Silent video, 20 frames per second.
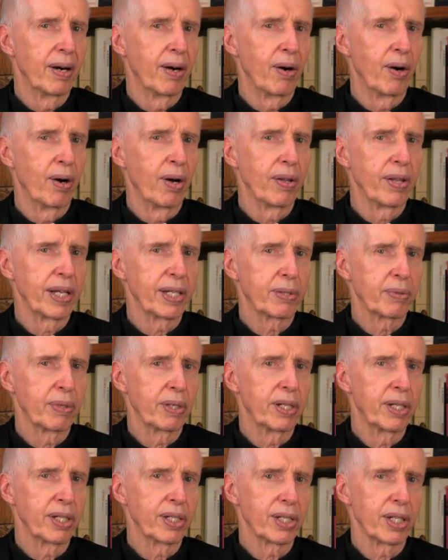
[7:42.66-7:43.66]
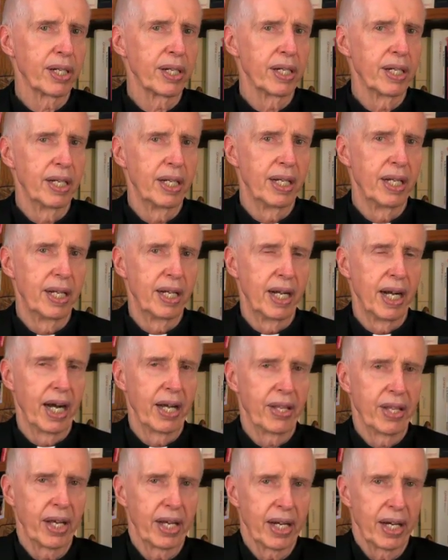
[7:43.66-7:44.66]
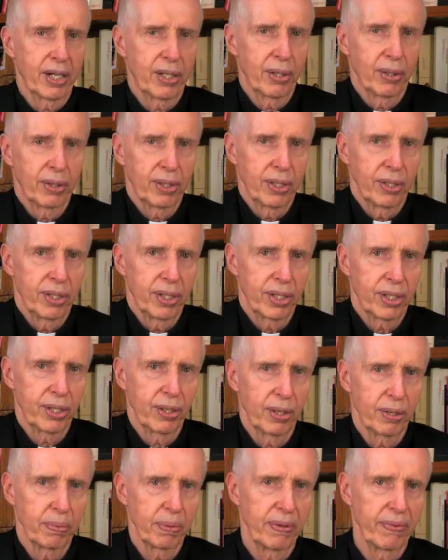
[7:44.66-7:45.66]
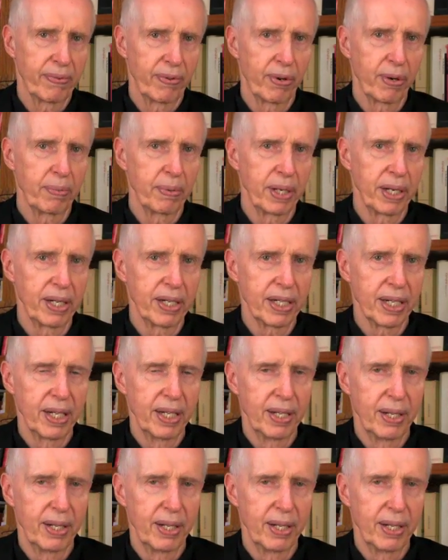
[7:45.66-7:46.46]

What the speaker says: all that tradition. I think I told you this joke before, but it's